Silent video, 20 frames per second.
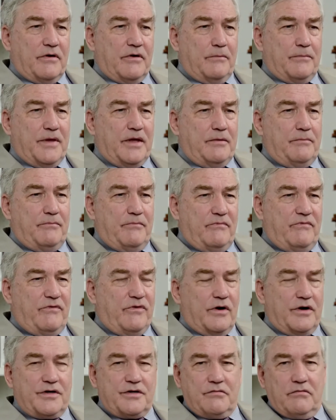the
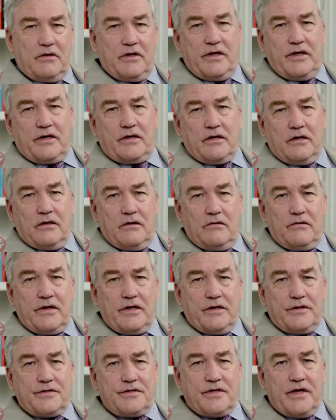virtually
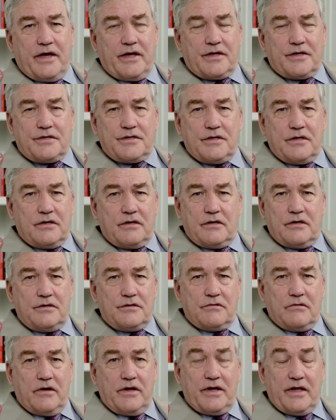colonial status that it
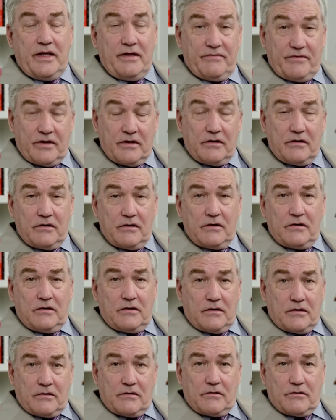enjoyed even
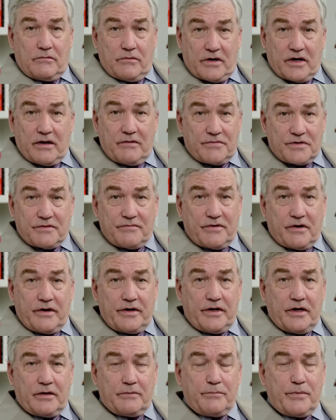when I was a
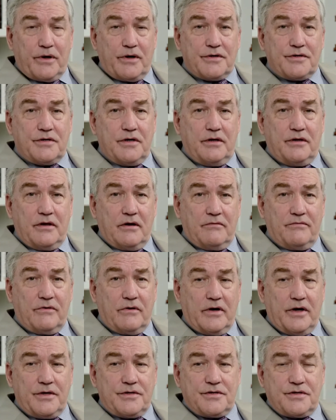very young person, and
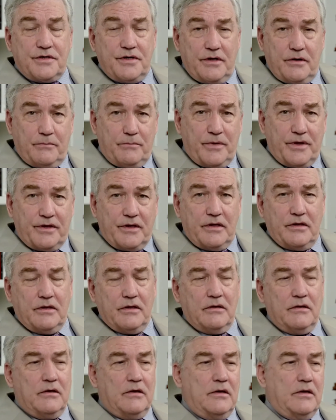therefore I assume within
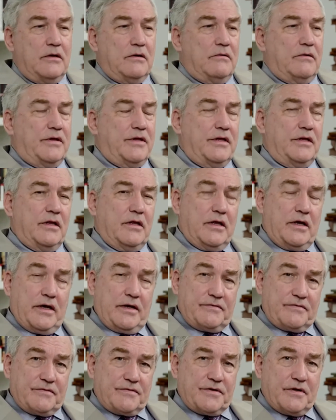the
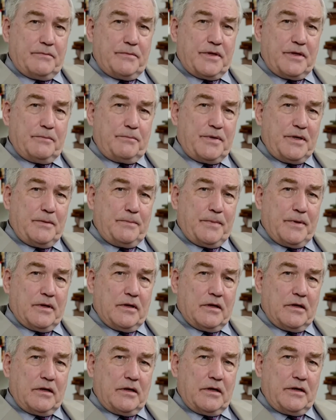lives of some of the
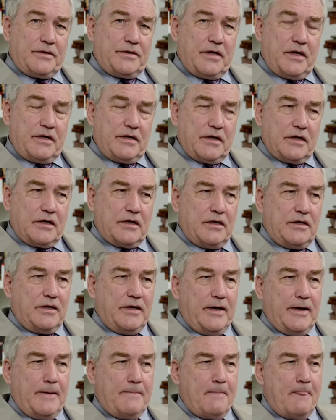people attending
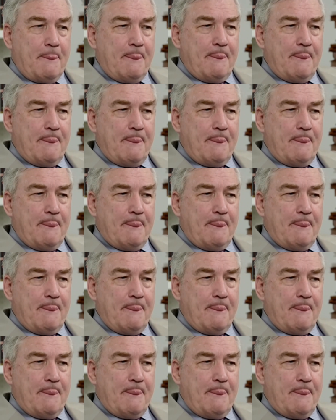today.